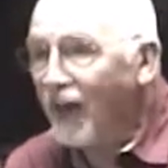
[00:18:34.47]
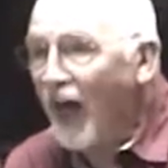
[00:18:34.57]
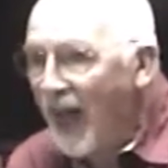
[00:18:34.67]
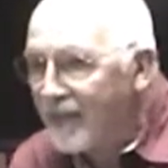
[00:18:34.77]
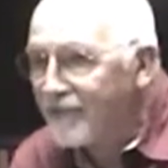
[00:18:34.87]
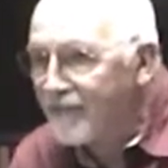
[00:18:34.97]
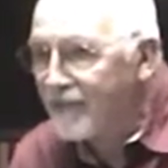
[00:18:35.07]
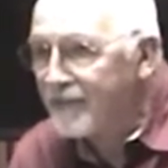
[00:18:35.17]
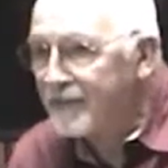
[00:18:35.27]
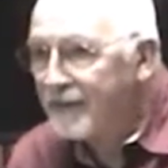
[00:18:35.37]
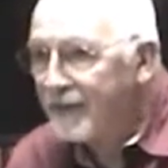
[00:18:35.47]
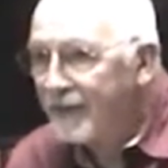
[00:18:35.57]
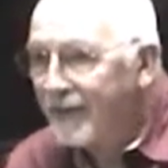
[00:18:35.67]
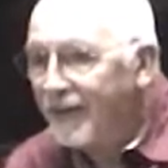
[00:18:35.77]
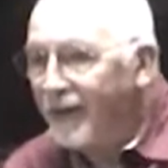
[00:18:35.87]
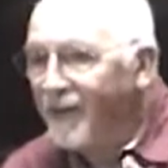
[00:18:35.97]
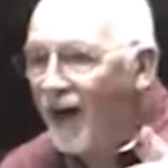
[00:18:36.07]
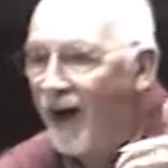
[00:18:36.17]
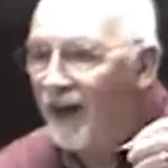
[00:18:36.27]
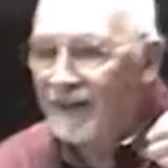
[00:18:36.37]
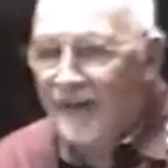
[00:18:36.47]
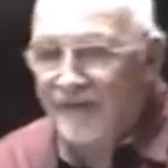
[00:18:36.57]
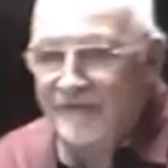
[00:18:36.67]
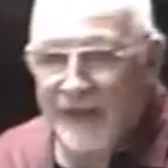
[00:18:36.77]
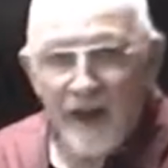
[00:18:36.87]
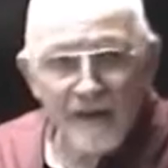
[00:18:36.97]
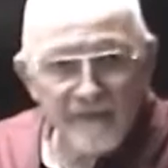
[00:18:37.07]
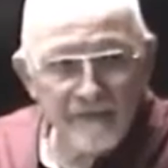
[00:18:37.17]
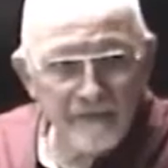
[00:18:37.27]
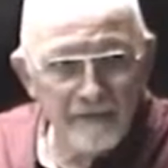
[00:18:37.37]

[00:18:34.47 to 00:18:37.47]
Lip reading: life, not of death.